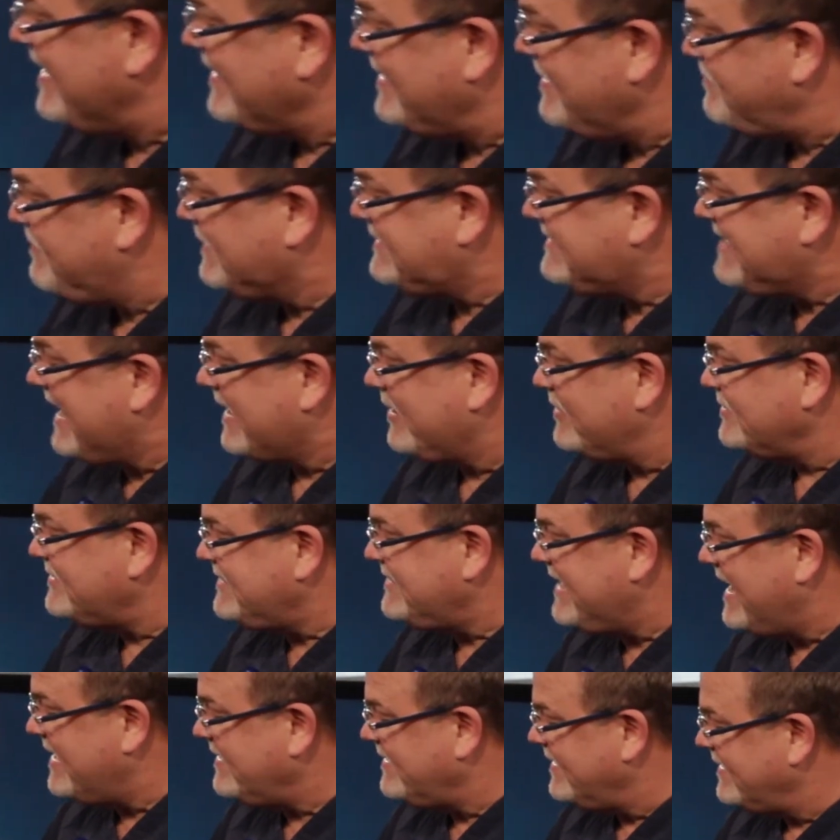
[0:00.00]
the patellar
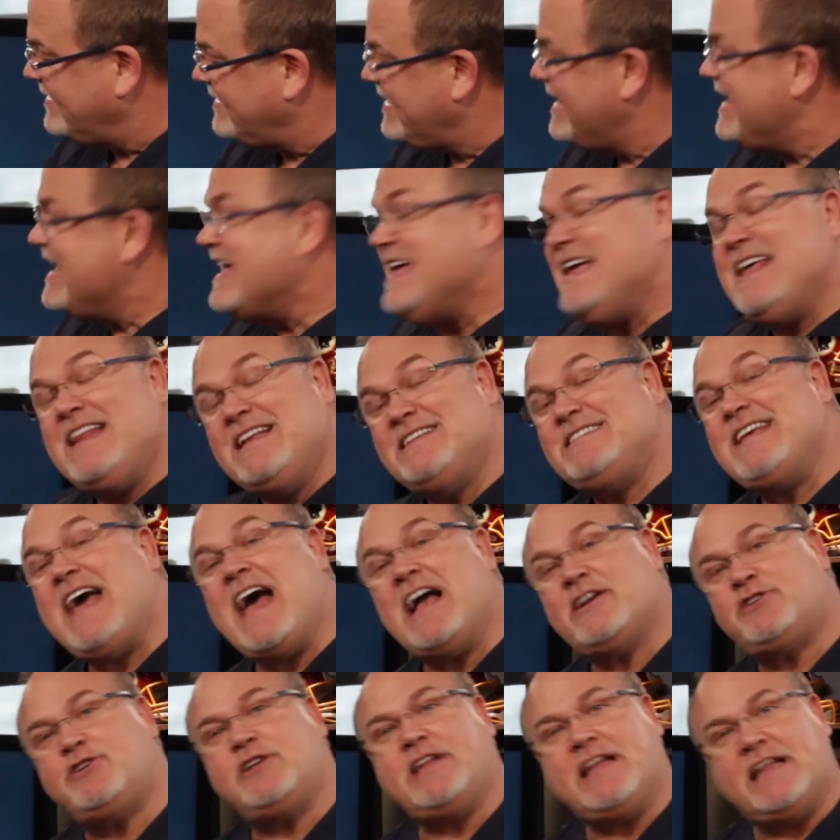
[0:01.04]
tendon, it is
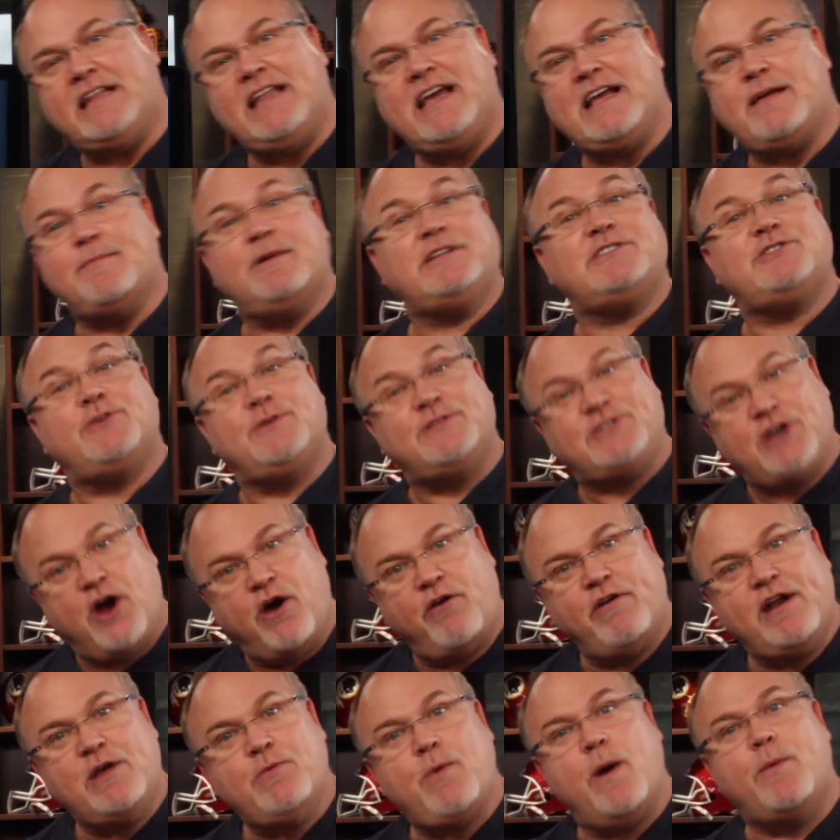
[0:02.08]
actually a ligament, so it's
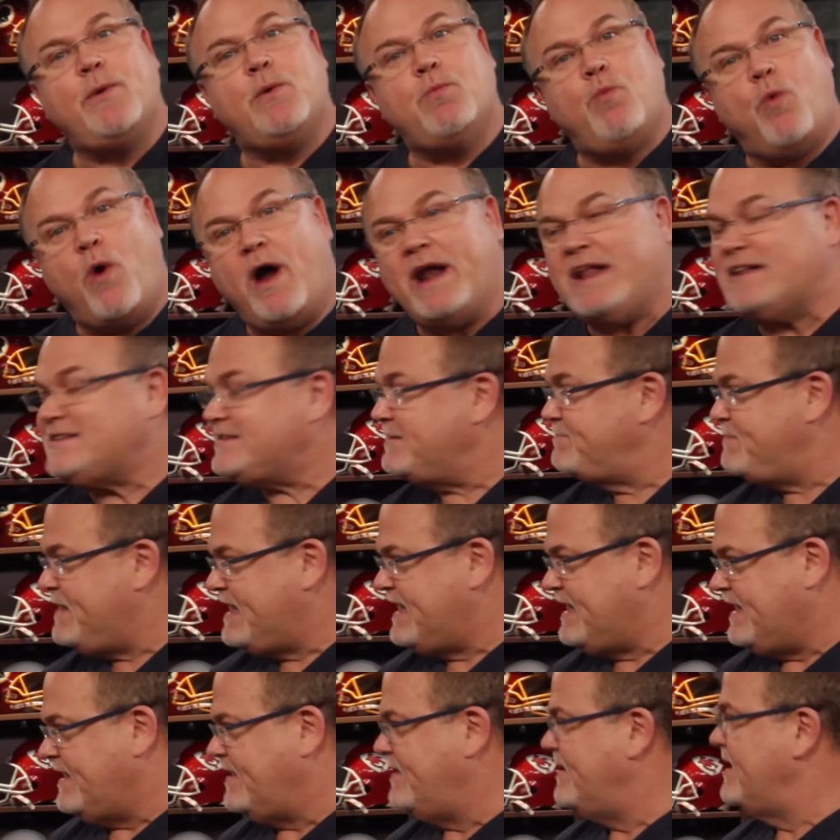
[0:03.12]
already what we want it to be.